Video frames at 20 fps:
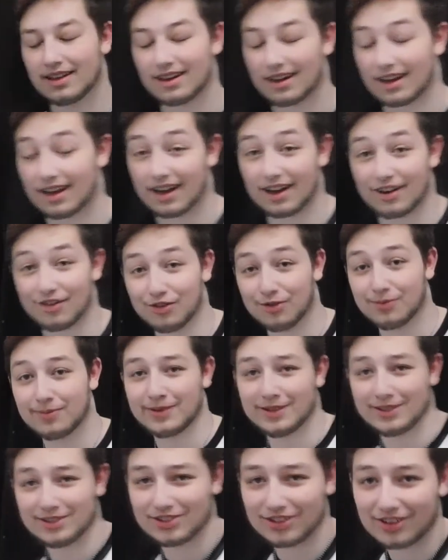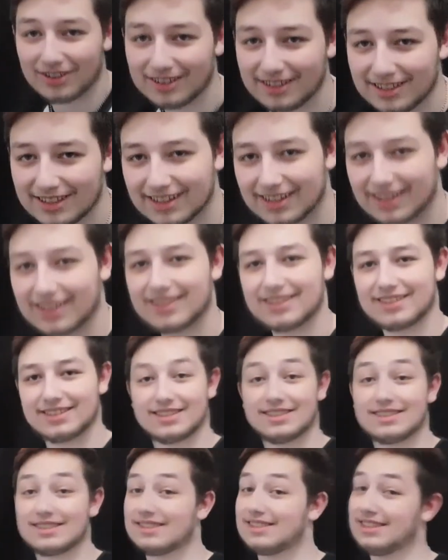I, I hope you enjoyed it.
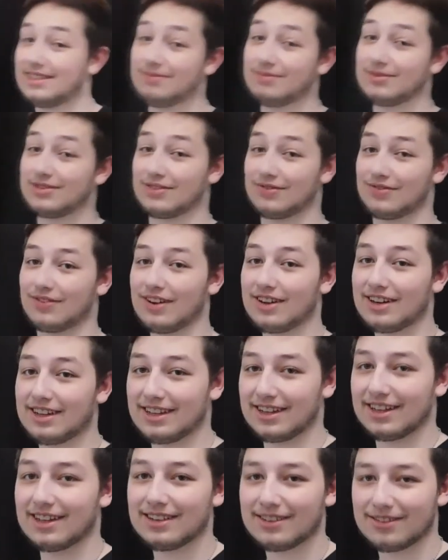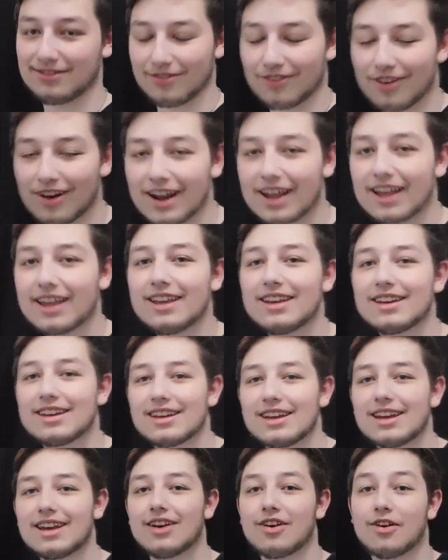This seems funny, right?
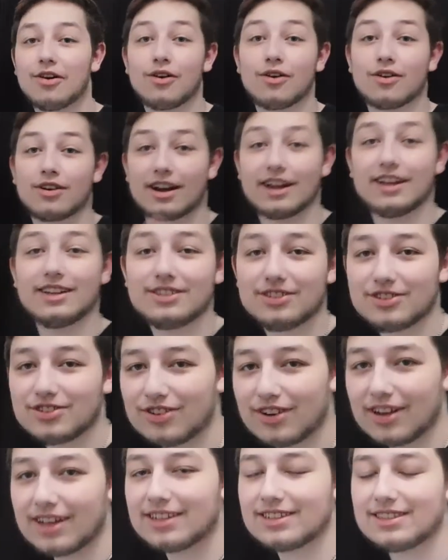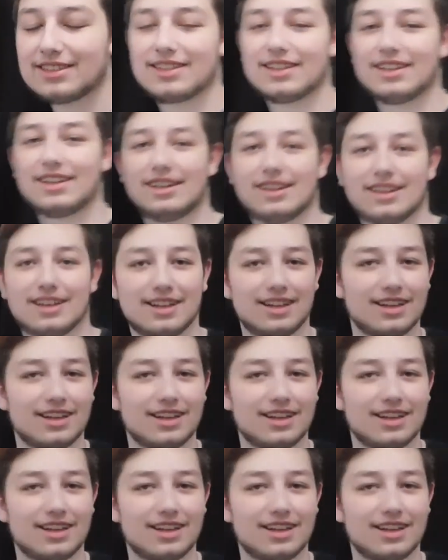Or oh, interesting.